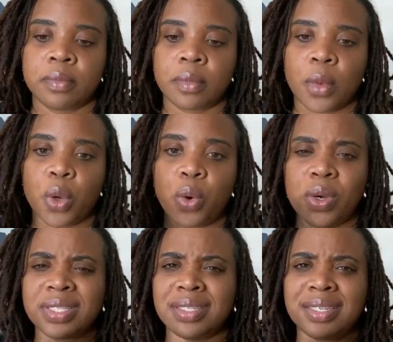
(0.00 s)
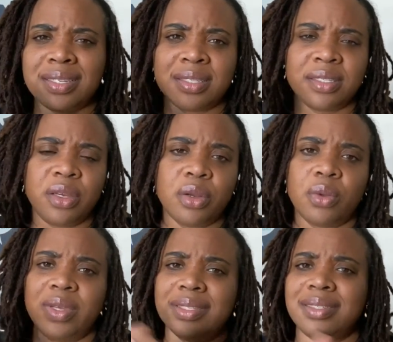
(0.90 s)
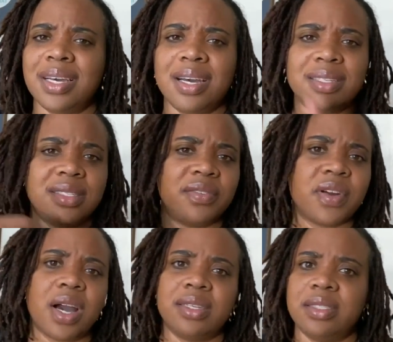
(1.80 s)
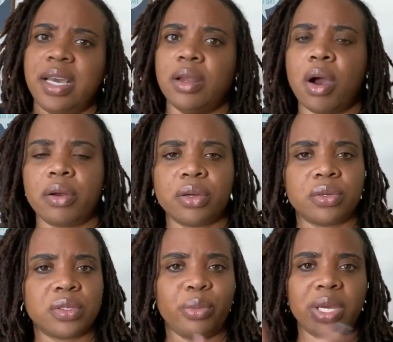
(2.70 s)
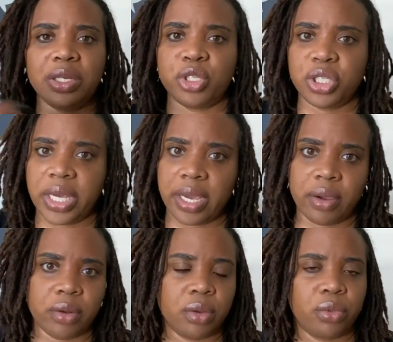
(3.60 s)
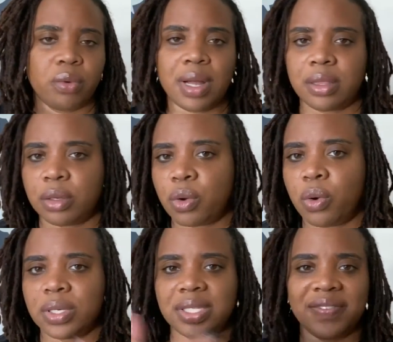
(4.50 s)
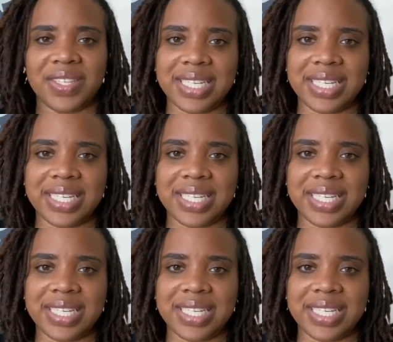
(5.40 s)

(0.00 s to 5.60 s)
courses. There's tons of content. Articles are being shared throughout the course of the